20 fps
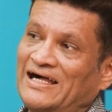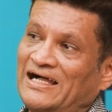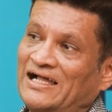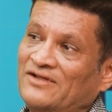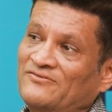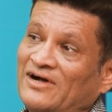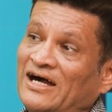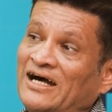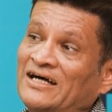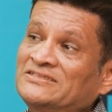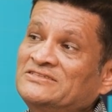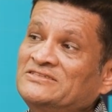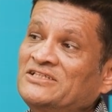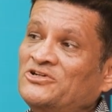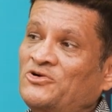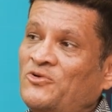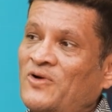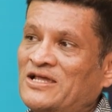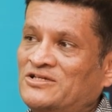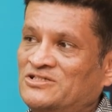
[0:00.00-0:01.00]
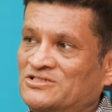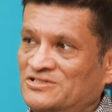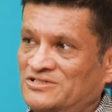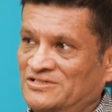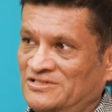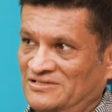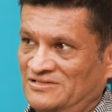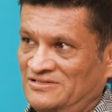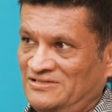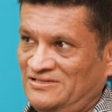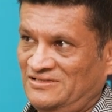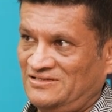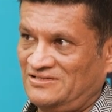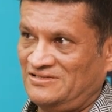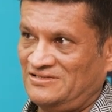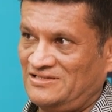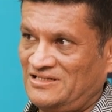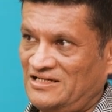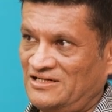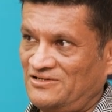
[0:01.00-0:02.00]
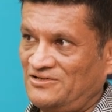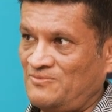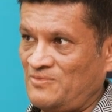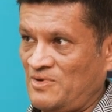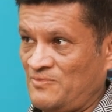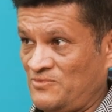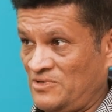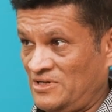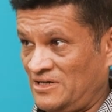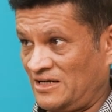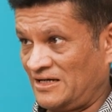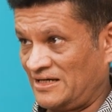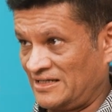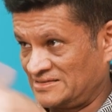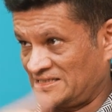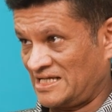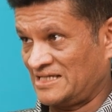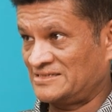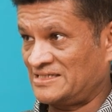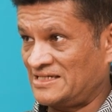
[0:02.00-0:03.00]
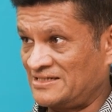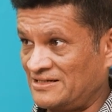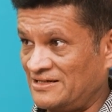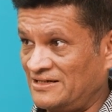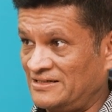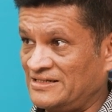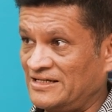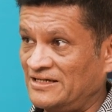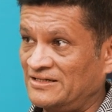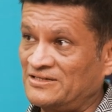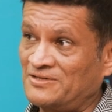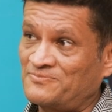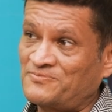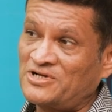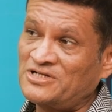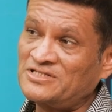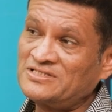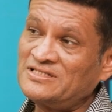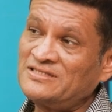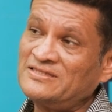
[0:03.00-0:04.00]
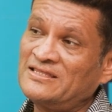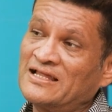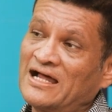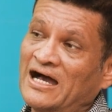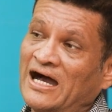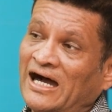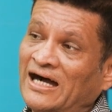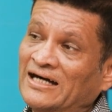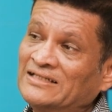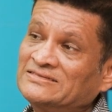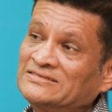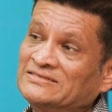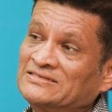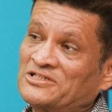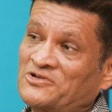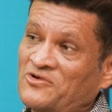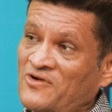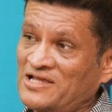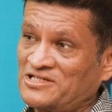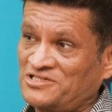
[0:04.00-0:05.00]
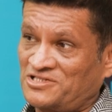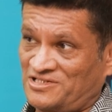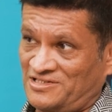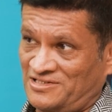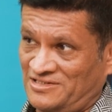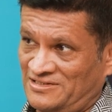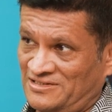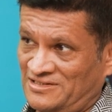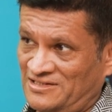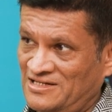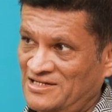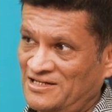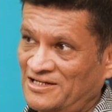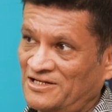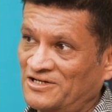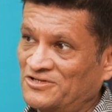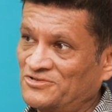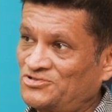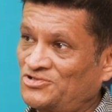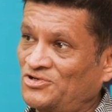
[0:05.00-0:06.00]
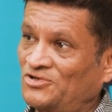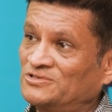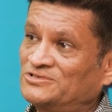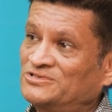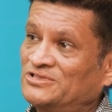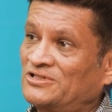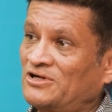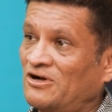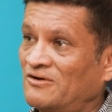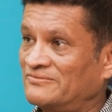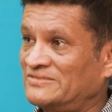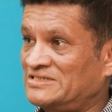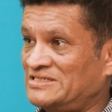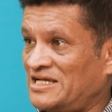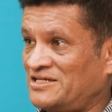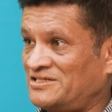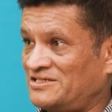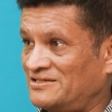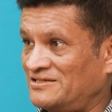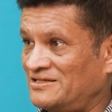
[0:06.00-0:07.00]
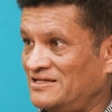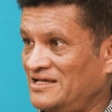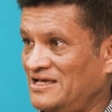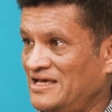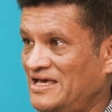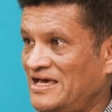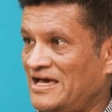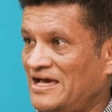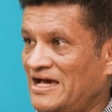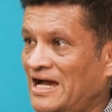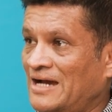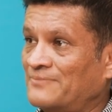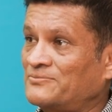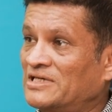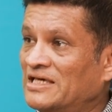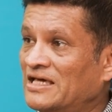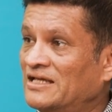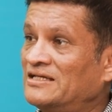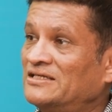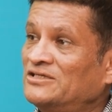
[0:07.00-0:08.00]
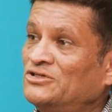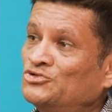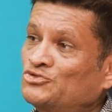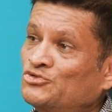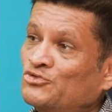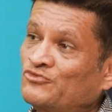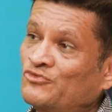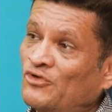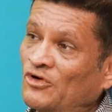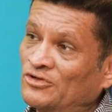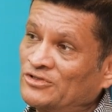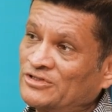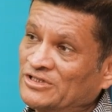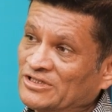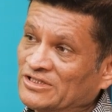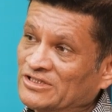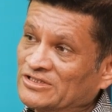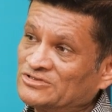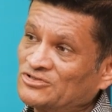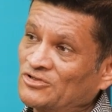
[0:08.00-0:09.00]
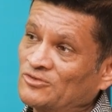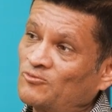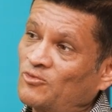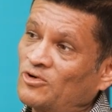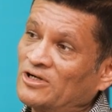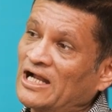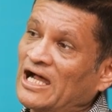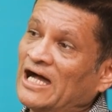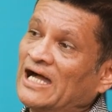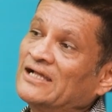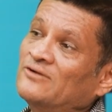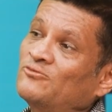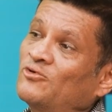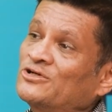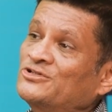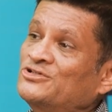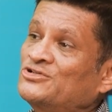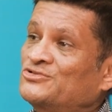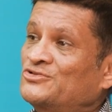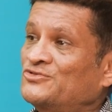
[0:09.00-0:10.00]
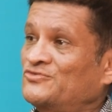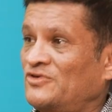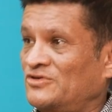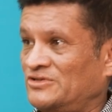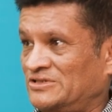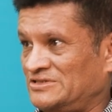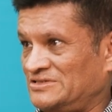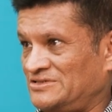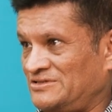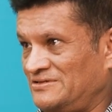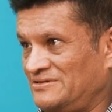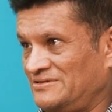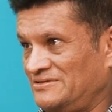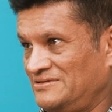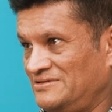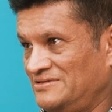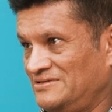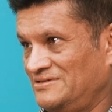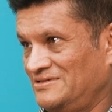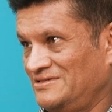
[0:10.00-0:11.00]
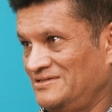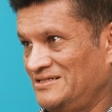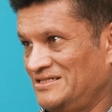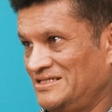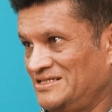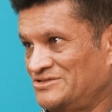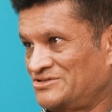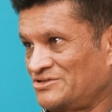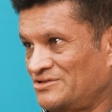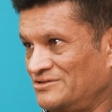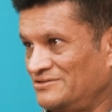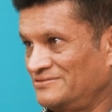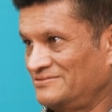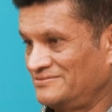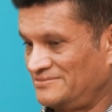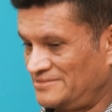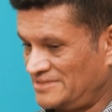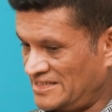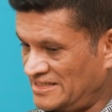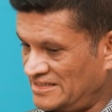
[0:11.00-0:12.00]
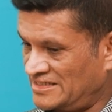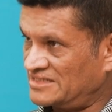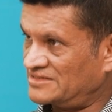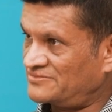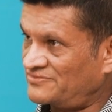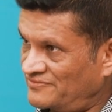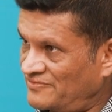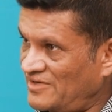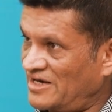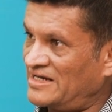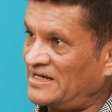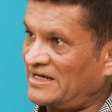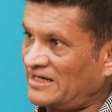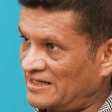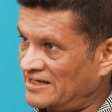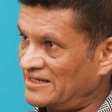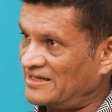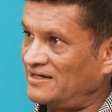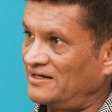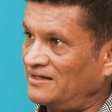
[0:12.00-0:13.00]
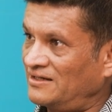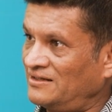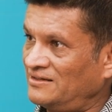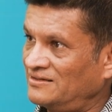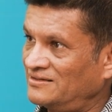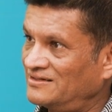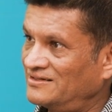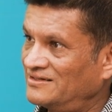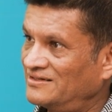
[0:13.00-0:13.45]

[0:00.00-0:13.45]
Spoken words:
I've asked a question. And remember, as I said earlier, the person that asks the question controls the conversation. I'm getting you to focus on what I want you to focus on. So it is very clear.